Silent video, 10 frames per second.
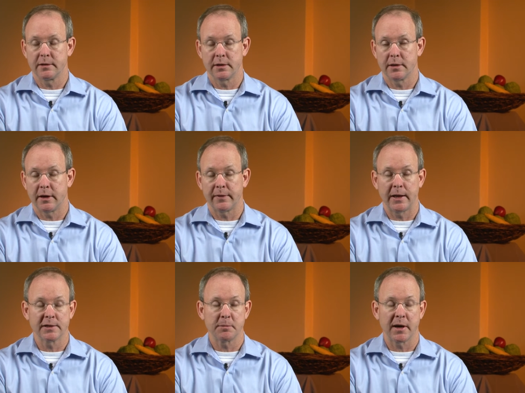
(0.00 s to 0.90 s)
FDA
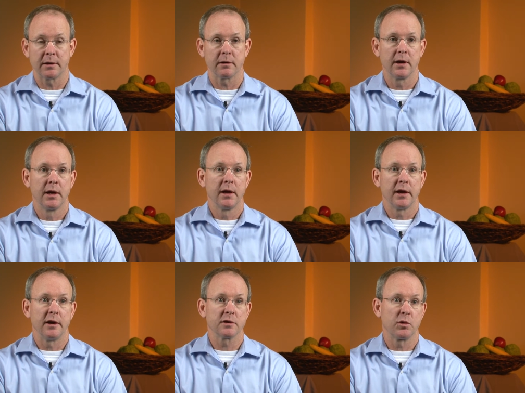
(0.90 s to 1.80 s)
Inspector,
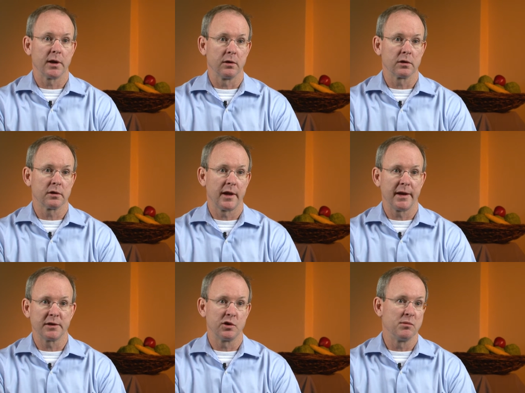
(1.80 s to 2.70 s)
here's what it looked
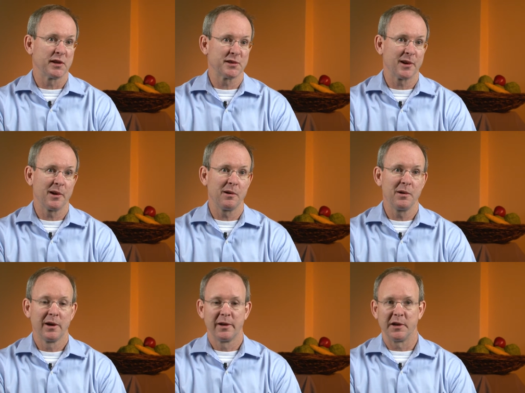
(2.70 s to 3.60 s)
like 2 months ago
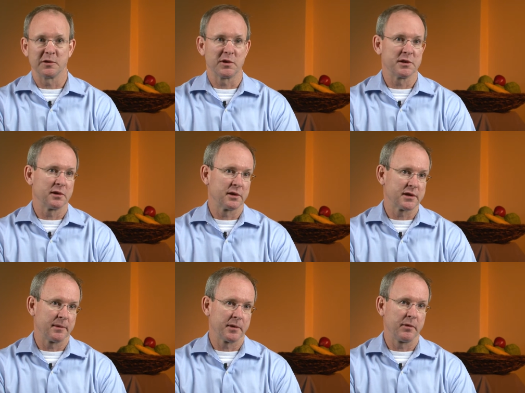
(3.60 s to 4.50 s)
as a result of
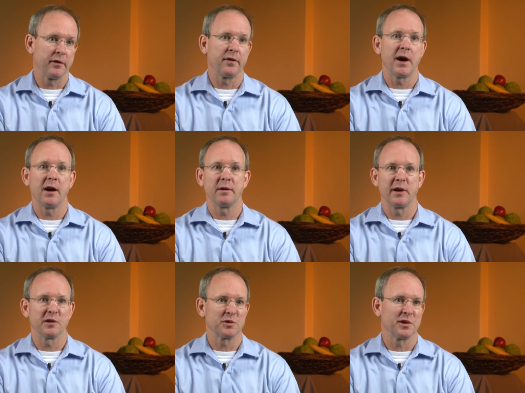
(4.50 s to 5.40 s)
something we found.
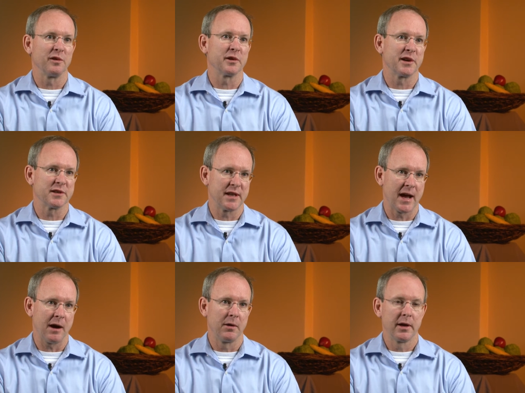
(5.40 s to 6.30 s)
Here's what the look is
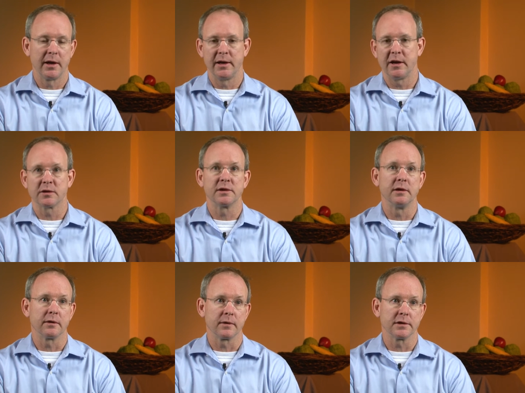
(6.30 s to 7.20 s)
now, and here's the
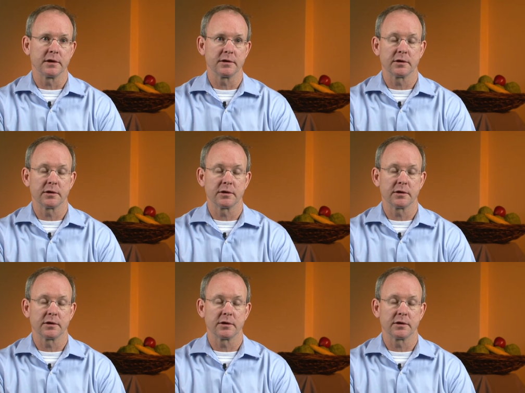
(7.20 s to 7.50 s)
differences.